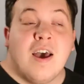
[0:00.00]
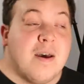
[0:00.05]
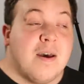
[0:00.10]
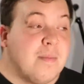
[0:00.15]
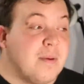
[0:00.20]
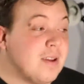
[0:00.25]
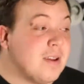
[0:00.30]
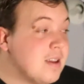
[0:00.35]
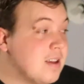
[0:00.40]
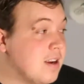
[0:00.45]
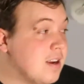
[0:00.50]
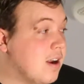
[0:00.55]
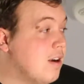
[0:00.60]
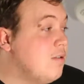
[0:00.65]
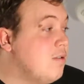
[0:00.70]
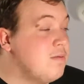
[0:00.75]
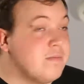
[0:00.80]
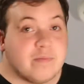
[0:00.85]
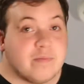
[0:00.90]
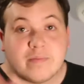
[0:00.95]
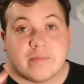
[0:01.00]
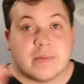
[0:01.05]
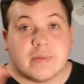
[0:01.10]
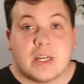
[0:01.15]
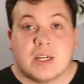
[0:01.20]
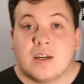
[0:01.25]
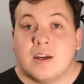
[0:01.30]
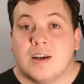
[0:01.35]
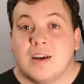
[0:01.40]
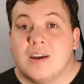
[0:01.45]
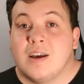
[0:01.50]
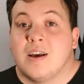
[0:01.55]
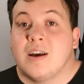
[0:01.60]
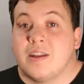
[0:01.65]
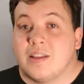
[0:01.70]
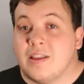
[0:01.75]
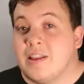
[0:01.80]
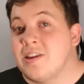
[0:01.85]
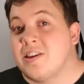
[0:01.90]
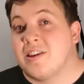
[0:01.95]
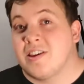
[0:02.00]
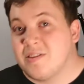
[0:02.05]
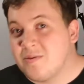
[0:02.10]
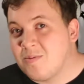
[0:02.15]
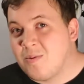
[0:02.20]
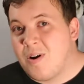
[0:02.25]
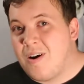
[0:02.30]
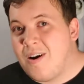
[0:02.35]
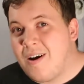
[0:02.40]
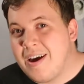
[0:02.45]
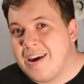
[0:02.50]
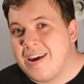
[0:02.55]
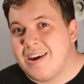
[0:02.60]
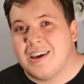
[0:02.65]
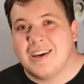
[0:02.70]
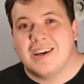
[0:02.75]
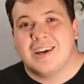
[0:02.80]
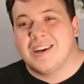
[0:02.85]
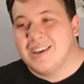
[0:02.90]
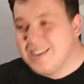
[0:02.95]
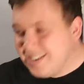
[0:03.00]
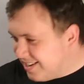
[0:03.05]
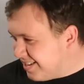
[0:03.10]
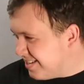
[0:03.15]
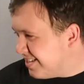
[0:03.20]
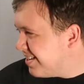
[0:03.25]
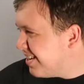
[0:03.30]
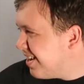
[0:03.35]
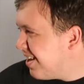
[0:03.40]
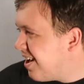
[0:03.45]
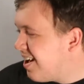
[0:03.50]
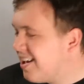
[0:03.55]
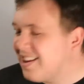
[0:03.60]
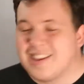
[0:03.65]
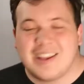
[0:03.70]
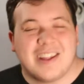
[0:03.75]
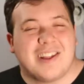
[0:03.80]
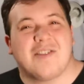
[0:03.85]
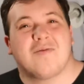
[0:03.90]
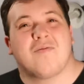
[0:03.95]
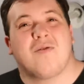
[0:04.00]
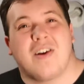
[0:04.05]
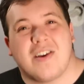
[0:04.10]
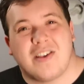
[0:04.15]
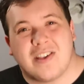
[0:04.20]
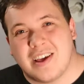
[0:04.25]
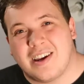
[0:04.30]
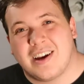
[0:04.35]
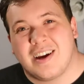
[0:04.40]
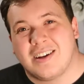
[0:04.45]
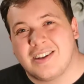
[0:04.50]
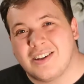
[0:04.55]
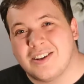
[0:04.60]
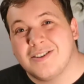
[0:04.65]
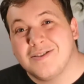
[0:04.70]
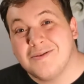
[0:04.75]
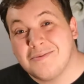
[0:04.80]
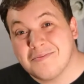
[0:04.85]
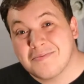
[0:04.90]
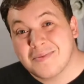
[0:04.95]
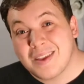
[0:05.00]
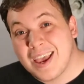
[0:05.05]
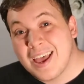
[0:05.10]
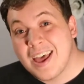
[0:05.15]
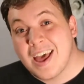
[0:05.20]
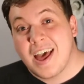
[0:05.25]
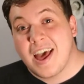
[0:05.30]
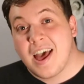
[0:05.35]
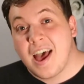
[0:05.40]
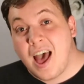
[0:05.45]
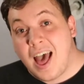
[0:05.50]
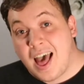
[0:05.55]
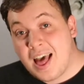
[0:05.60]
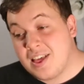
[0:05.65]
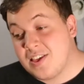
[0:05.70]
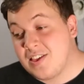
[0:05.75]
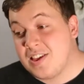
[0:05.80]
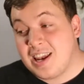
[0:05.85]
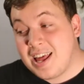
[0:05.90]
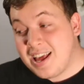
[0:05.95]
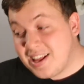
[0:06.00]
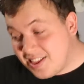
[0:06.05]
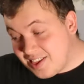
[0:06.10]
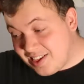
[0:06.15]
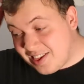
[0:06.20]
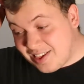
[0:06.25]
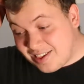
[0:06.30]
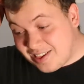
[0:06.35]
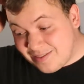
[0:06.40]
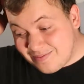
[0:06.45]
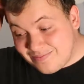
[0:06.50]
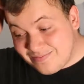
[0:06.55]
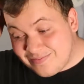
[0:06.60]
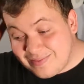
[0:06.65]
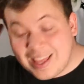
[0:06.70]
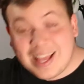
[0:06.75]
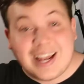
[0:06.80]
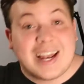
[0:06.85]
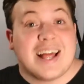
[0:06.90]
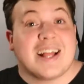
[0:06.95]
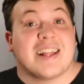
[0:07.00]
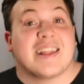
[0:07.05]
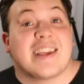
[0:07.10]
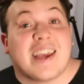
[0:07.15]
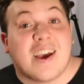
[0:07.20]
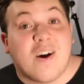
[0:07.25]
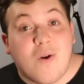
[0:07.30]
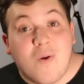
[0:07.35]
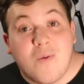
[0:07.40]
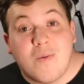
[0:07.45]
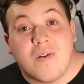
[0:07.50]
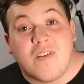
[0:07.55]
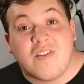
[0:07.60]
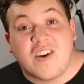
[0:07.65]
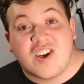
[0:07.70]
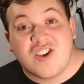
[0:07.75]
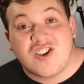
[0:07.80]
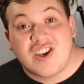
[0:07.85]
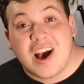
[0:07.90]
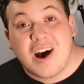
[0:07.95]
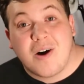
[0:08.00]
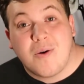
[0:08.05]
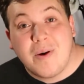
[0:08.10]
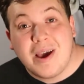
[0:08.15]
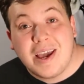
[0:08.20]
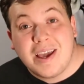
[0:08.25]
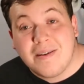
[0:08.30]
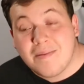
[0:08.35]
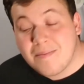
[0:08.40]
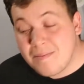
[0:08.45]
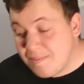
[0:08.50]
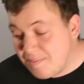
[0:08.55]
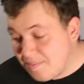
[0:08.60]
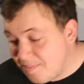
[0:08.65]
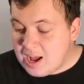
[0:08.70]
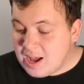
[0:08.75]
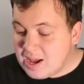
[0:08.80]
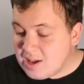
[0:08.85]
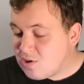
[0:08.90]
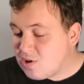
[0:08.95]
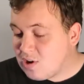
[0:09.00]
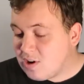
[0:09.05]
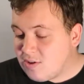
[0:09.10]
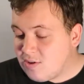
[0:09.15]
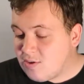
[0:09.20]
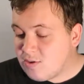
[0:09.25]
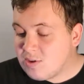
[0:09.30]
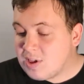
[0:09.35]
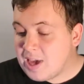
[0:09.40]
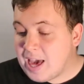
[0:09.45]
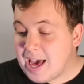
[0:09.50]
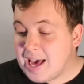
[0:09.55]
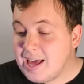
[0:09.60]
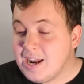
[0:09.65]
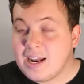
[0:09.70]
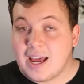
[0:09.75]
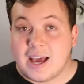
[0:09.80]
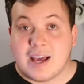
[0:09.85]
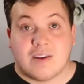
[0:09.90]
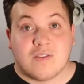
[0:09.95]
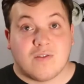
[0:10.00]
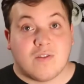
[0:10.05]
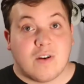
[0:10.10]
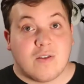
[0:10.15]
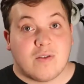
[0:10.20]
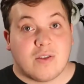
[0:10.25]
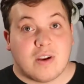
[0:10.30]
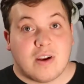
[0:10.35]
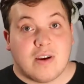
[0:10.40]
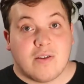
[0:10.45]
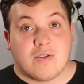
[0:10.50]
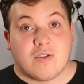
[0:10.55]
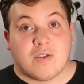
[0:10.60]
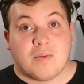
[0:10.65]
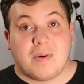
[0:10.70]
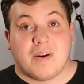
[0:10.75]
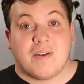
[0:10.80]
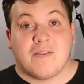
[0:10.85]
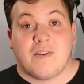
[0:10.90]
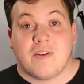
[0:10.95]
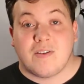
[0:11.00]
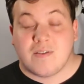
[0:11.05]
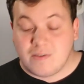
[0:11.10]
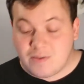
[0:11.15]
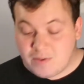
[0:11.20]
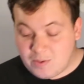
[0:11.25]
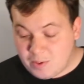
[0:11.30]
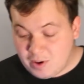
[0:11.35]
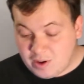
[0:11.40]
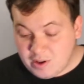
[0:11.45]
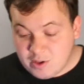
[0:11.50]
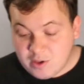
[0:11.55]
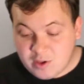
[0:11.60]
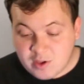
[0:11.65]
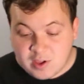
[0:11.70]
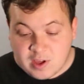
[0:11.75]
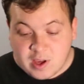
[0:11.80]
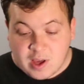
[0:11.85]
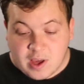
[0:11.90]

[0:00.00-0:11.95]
But you know, this is what I said I'd do. So let's get on with it, shall we? I actually thought ahead and wrote the notes on my phone for once.